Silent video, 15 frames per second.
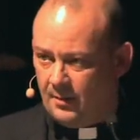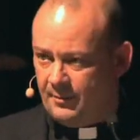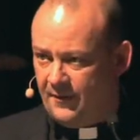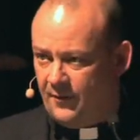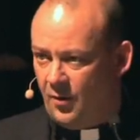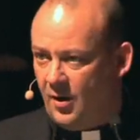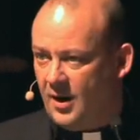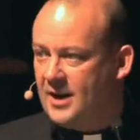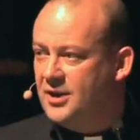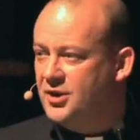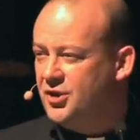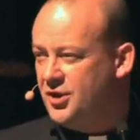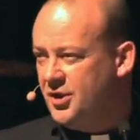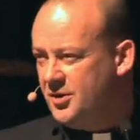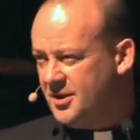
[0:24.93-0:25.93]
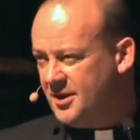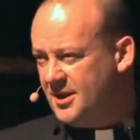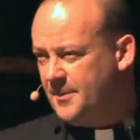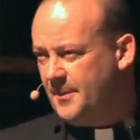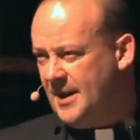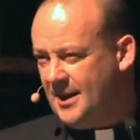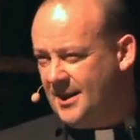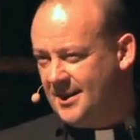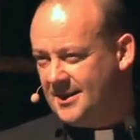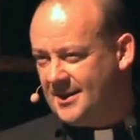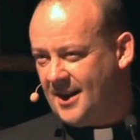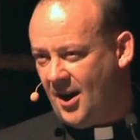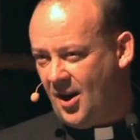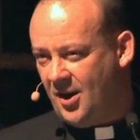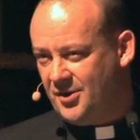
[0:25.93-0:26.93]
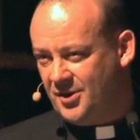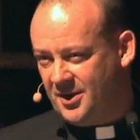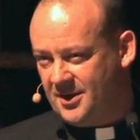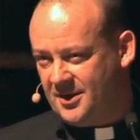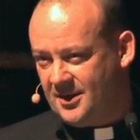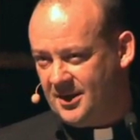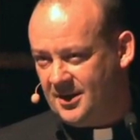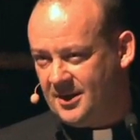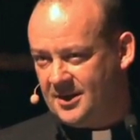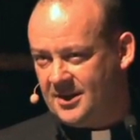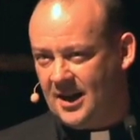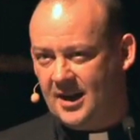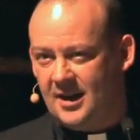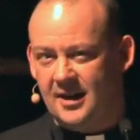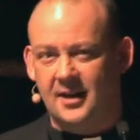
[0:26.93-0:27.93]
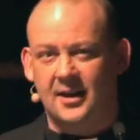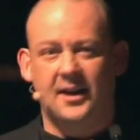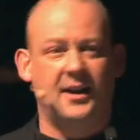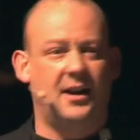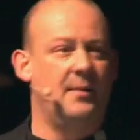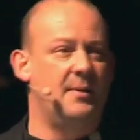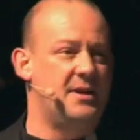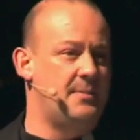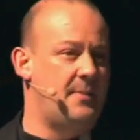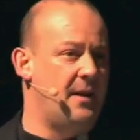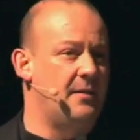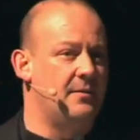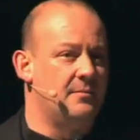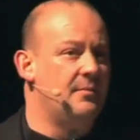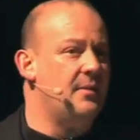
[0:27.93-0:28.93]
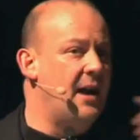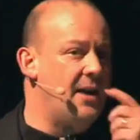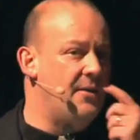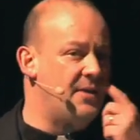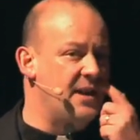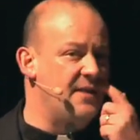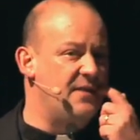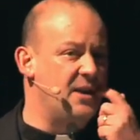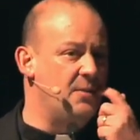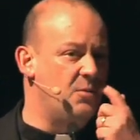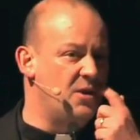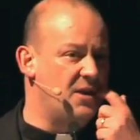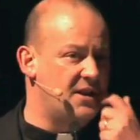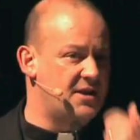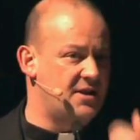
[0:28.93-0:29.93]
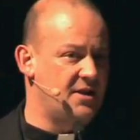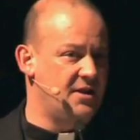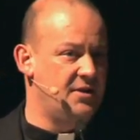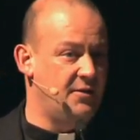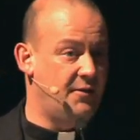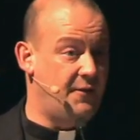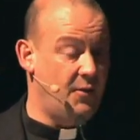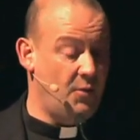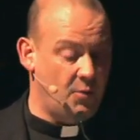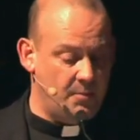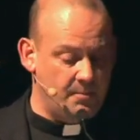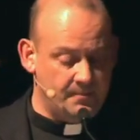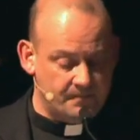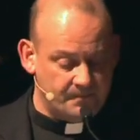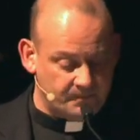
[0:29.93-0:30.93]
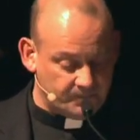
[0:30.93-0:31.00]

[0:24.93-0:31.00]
Before I introduce the speakers, can I just say a little bit about how the evening works and the form?